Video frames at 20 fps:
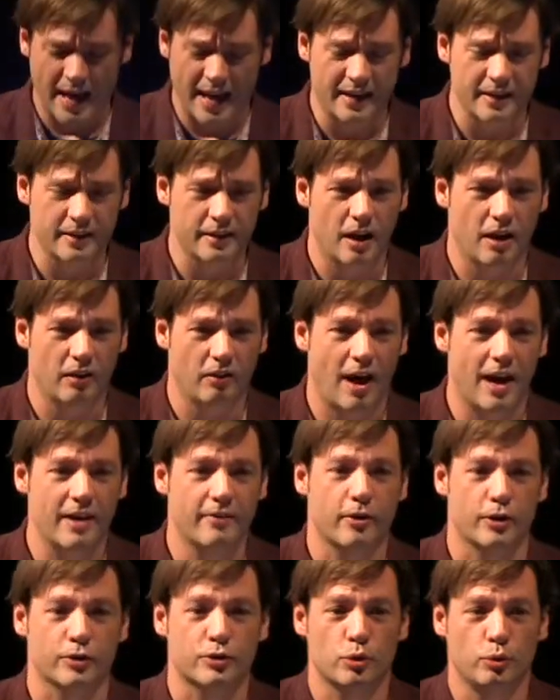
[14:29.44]
and a
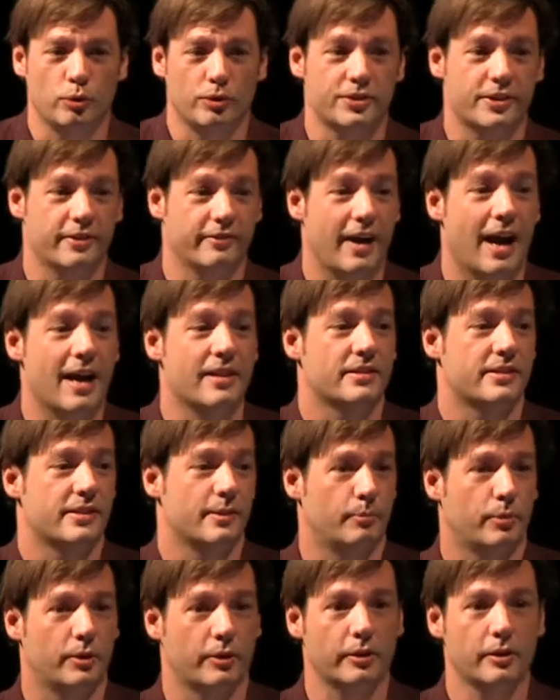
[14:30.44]
lot of our tools have gotten
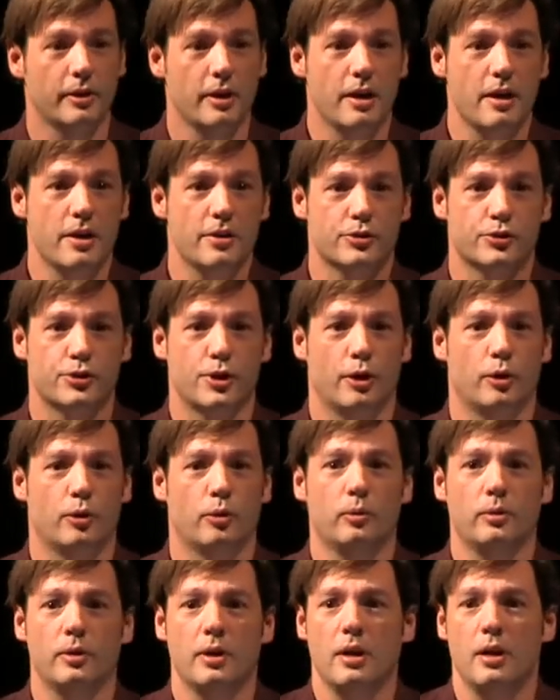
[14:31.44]
simpler.
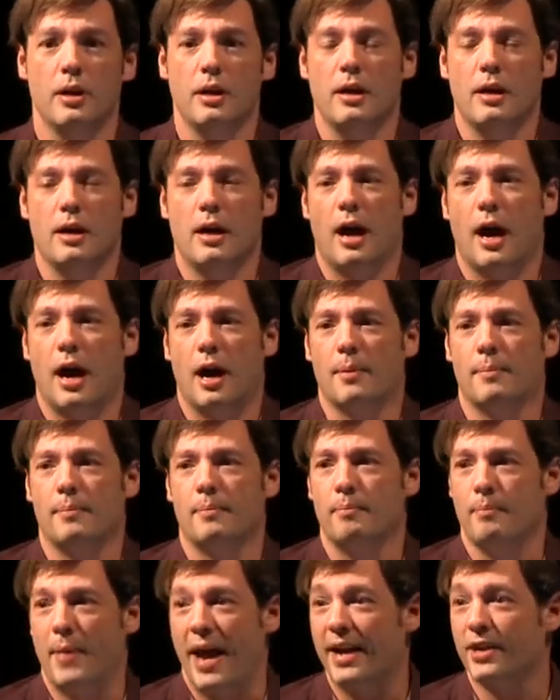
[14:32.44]
So
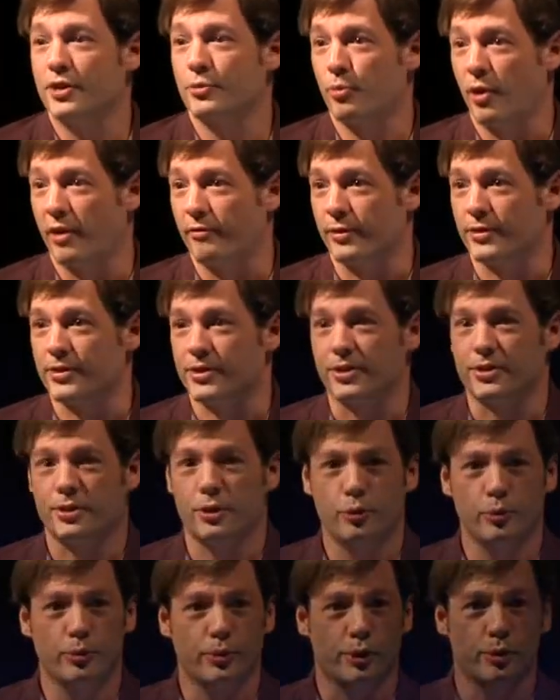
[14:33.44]
um,
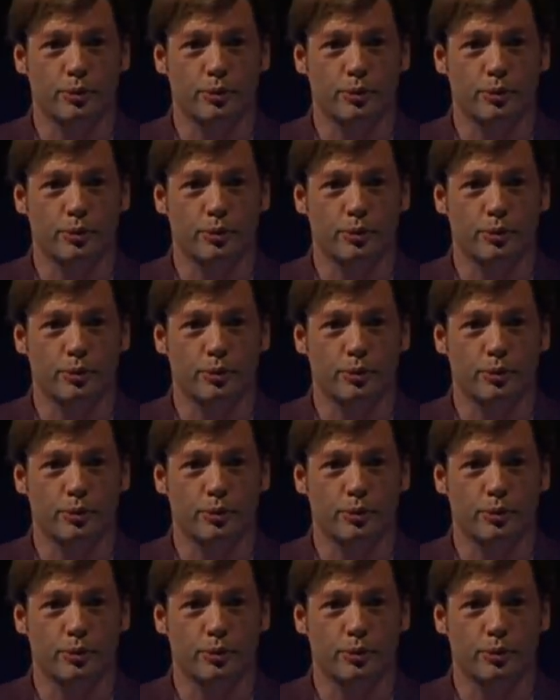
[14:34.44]
preferences. Who